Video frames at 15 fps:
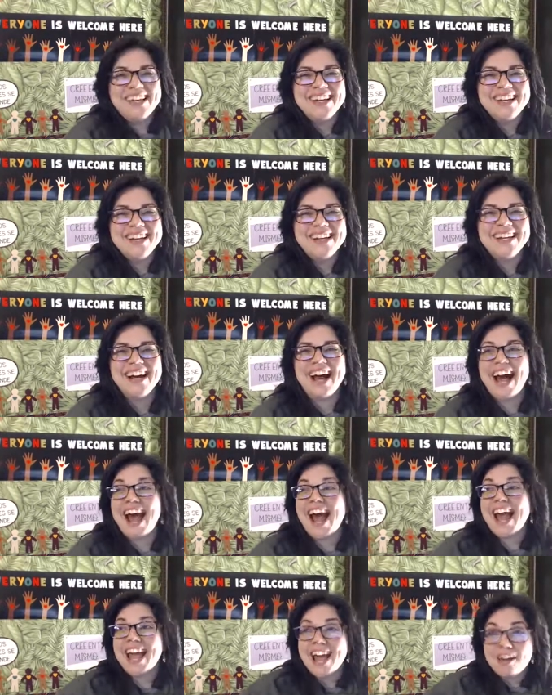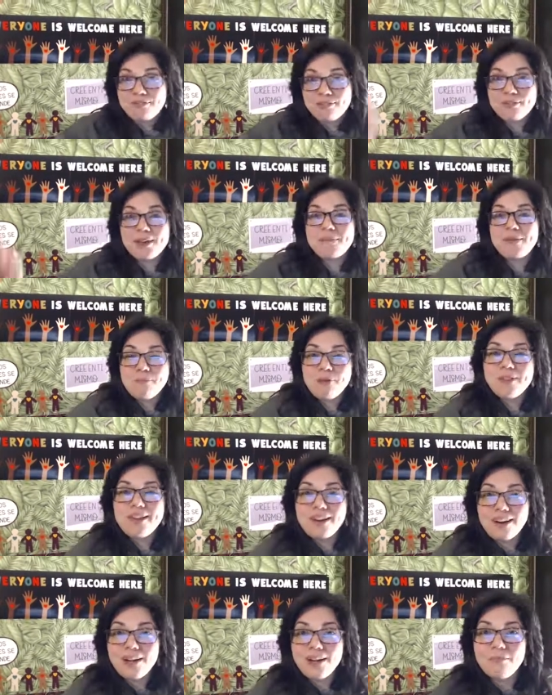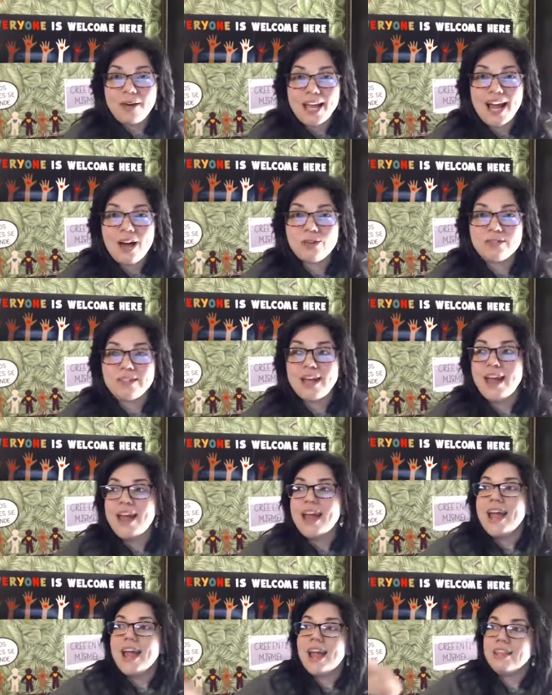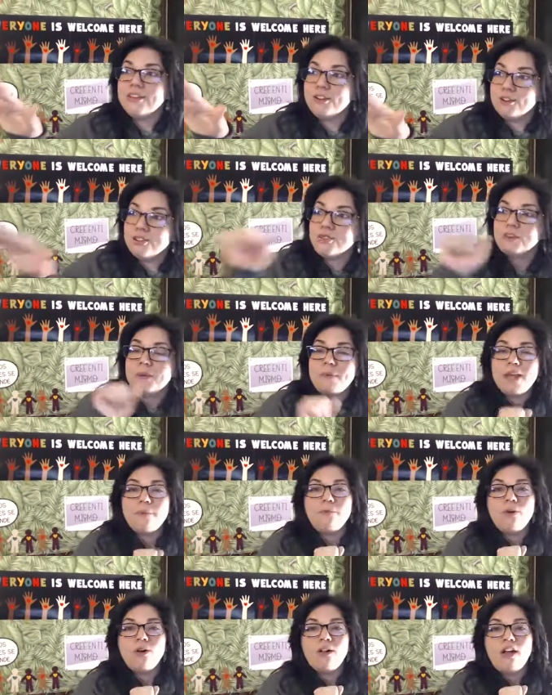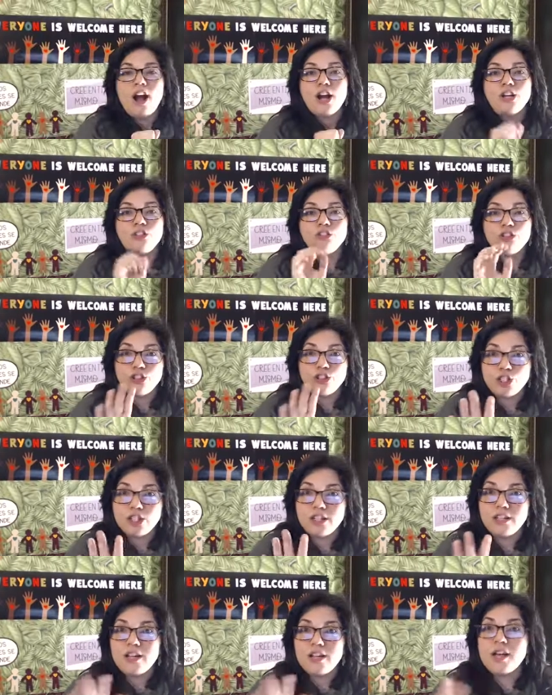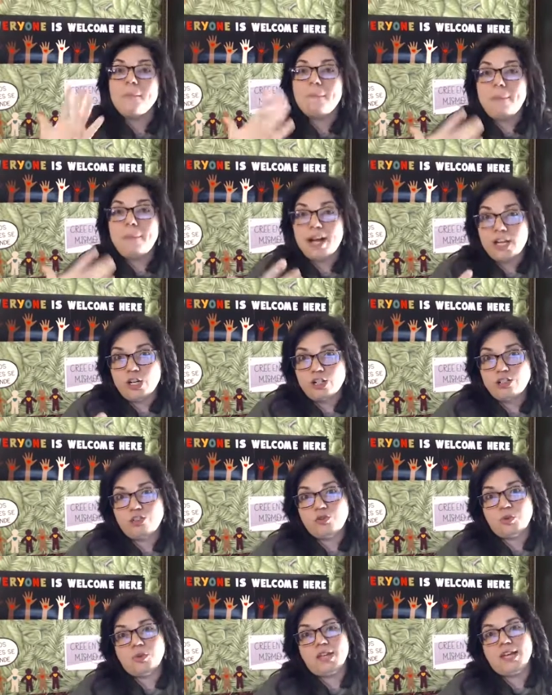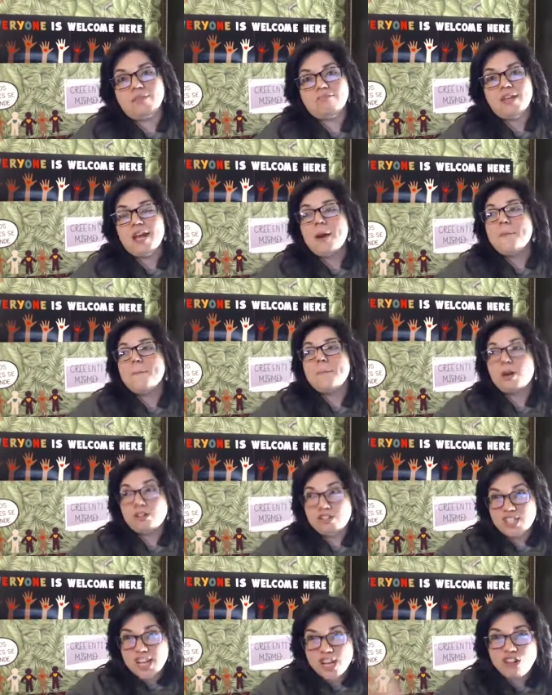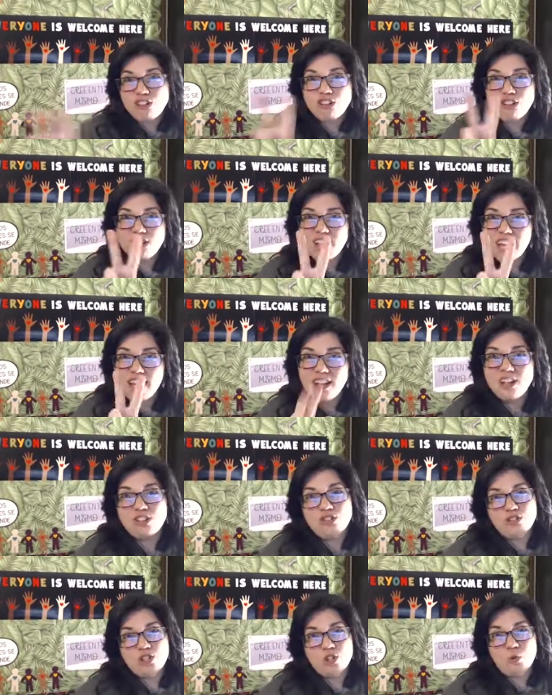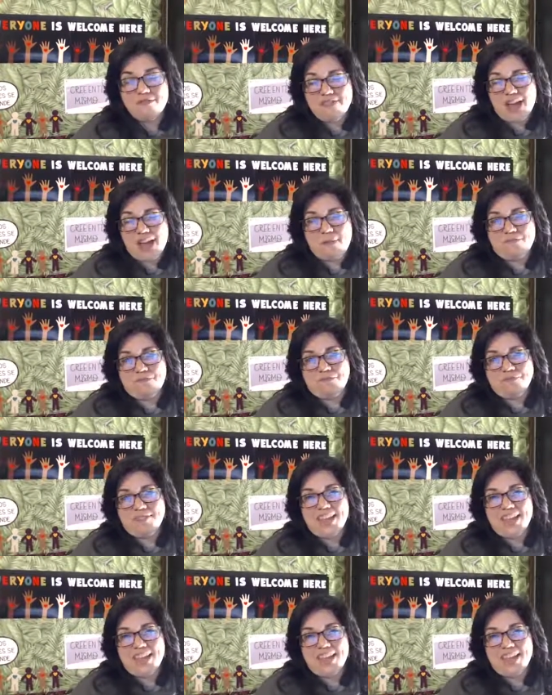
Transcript: I have three people that are in my house, and those three people are nurtured by yours truly, particularly two of them.